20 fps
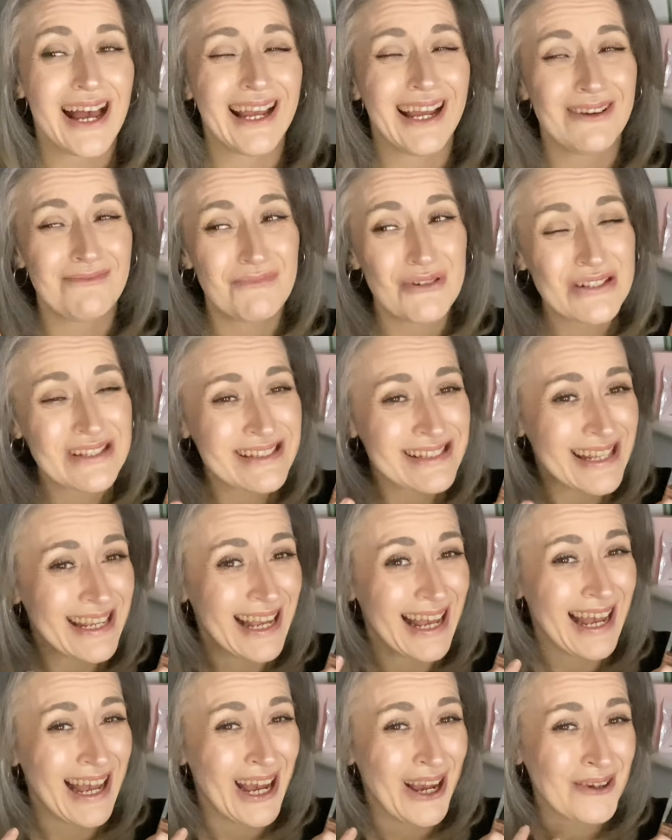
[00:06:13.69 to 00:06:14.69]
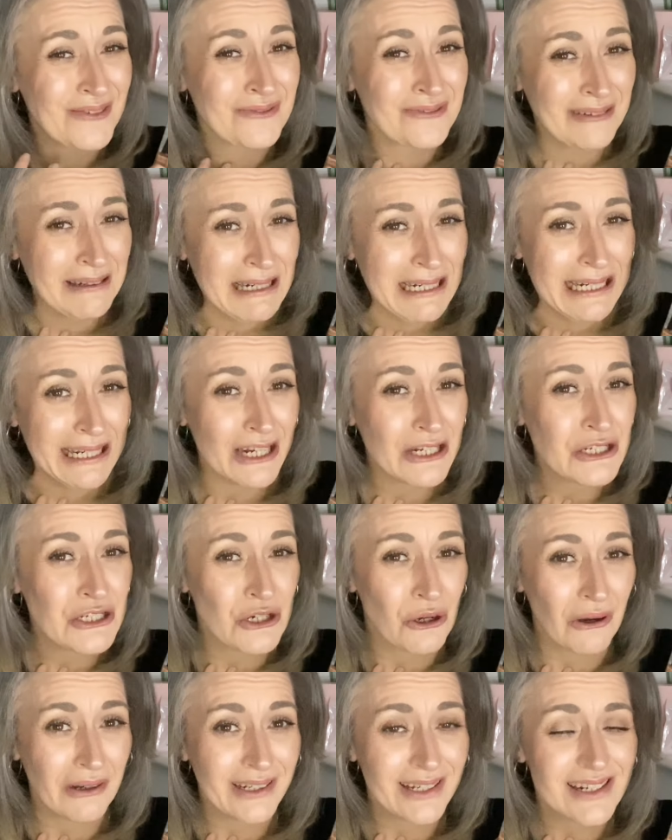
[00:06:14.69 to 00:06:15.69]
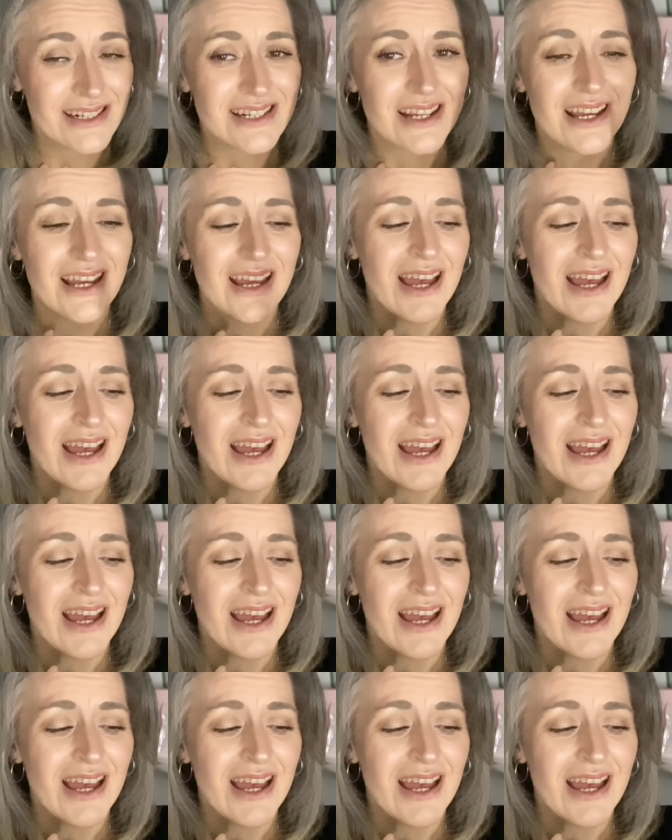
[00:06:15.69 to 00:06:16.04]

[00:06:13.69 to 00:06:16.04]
I must say I have really enjoyed.